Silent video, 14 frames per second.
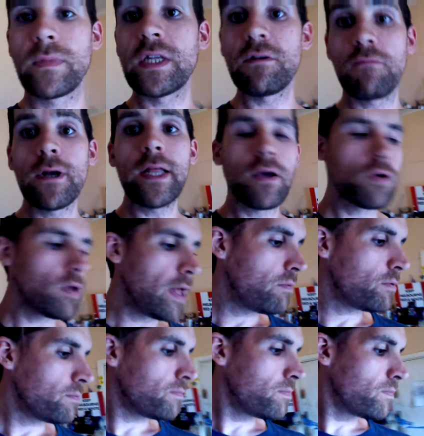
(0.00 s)
It's a really cool
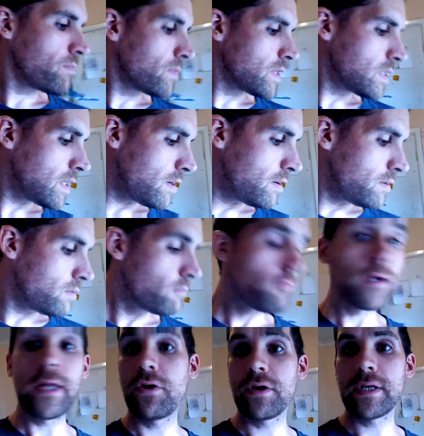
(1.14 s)
album. It's
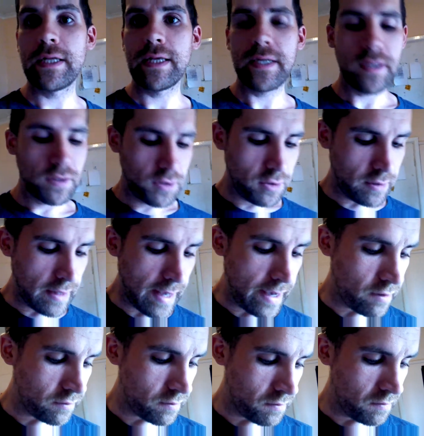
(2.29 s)
really good to listen to
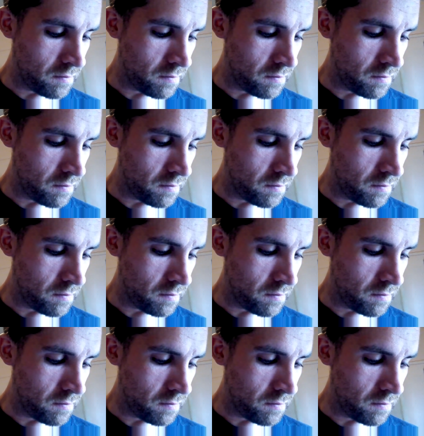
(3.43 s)
loud.